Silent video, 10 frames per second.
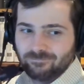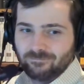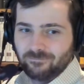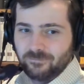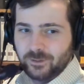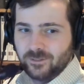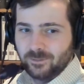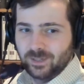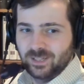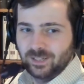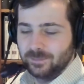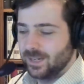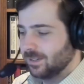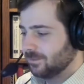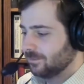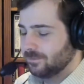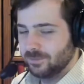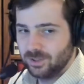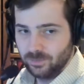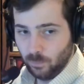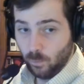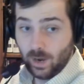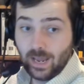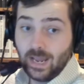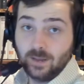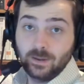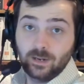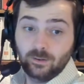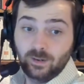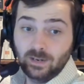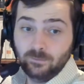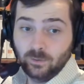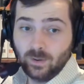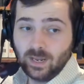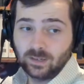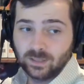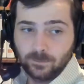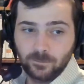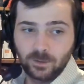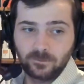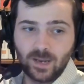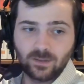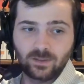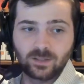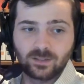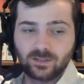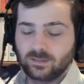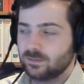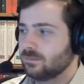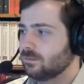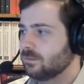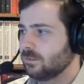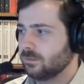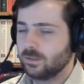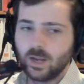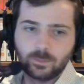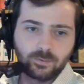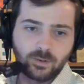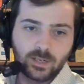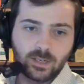refurbished ThinkPad, which is way better in every way except for the fact that it's not pretty.